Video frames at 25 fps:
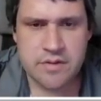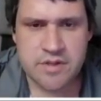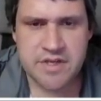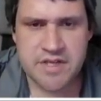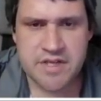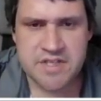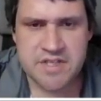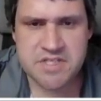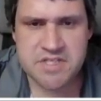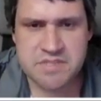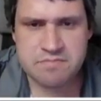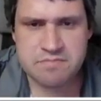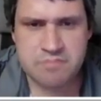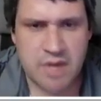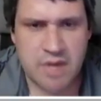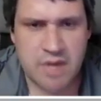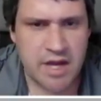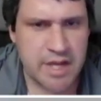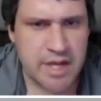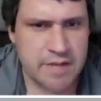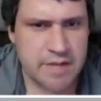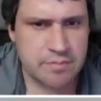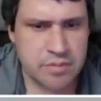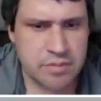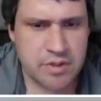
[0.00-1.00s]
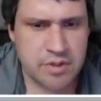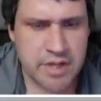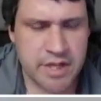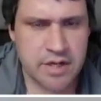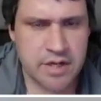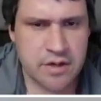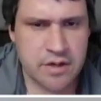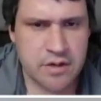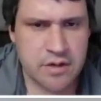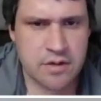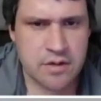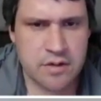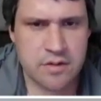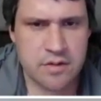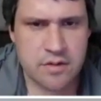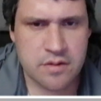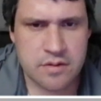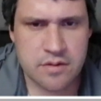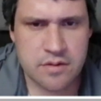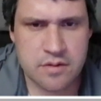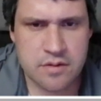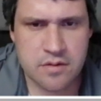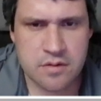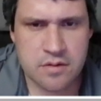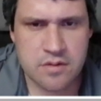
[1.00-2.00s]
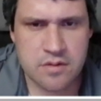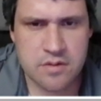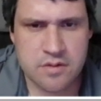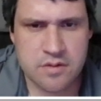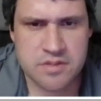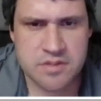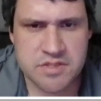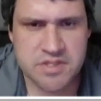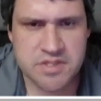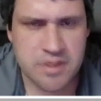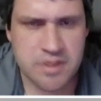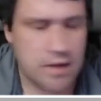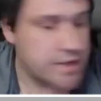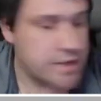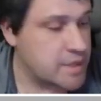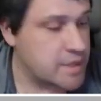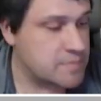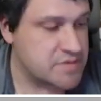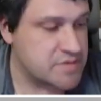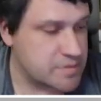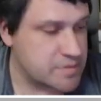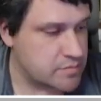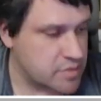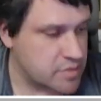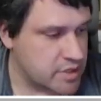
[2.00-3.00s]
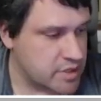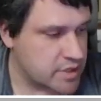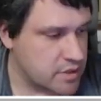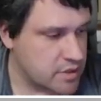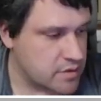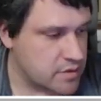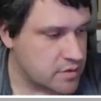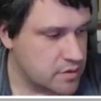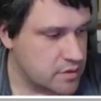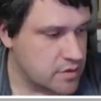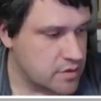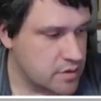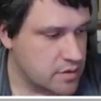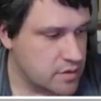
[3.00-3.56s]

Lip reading: Is my player, or let's see, I keep saying player.